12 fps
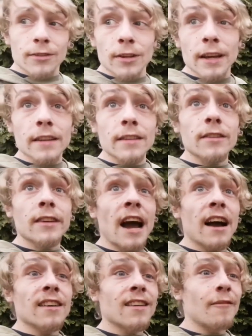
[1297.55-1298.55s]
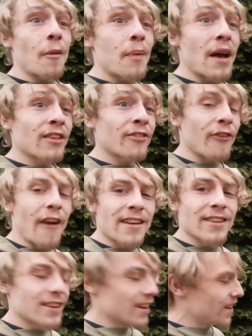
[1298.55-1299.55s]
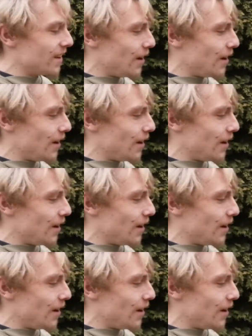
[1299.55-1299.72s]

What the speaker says: So yeah, this cat is like my best friend.